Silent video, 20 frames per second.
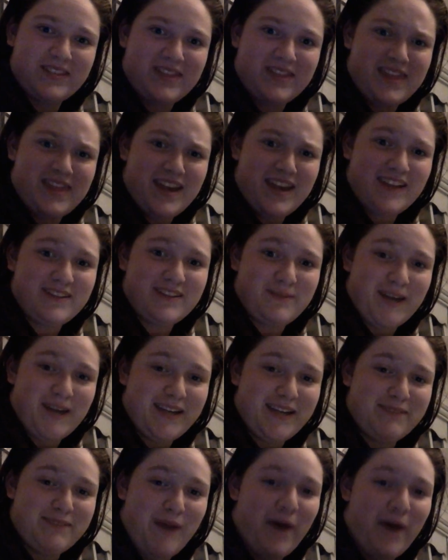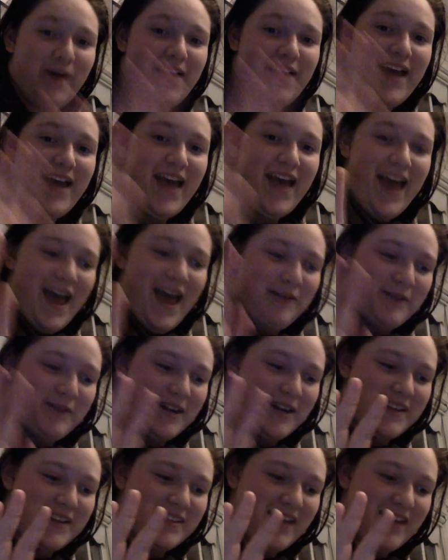thing to rant about, and we're
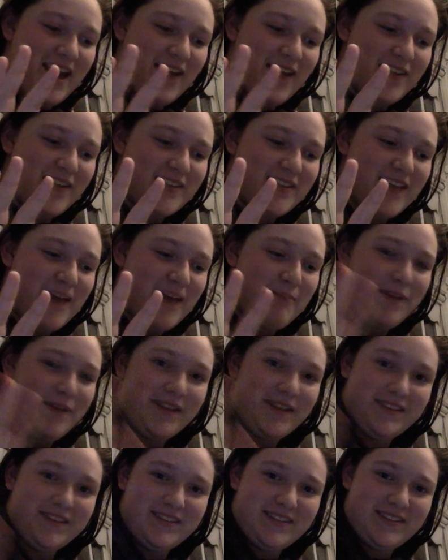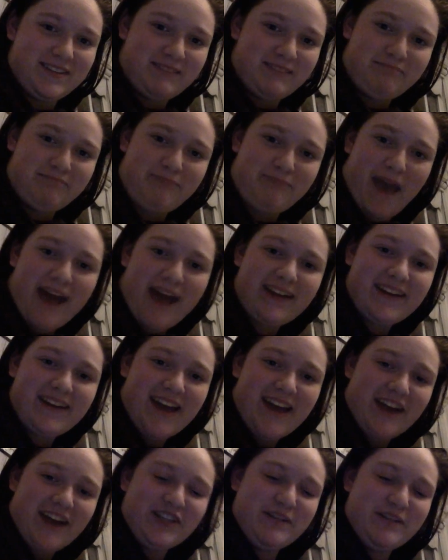gonna see how this happens. Bad
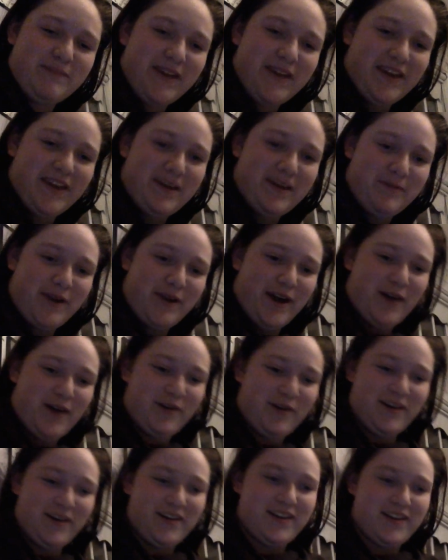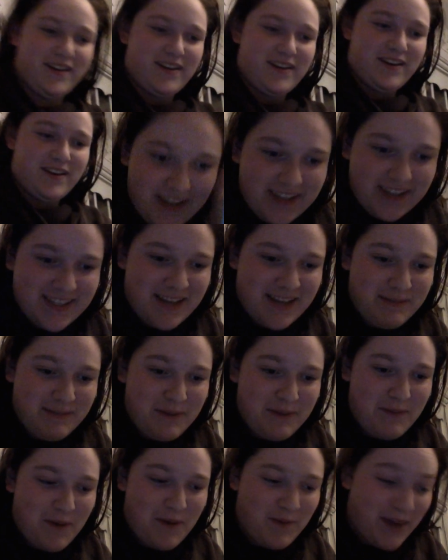connection, but here we go. Tell
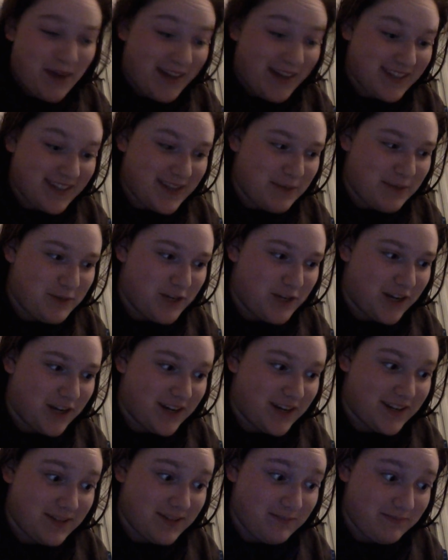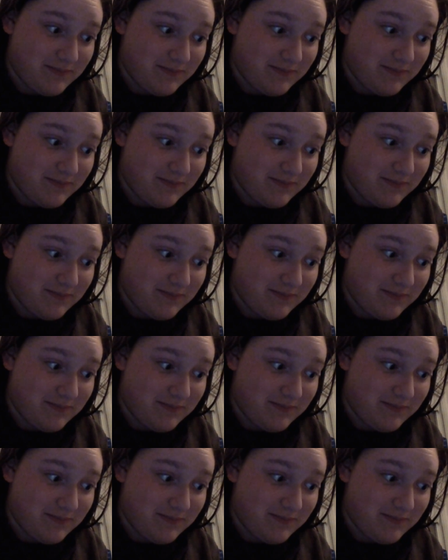me my rant subject.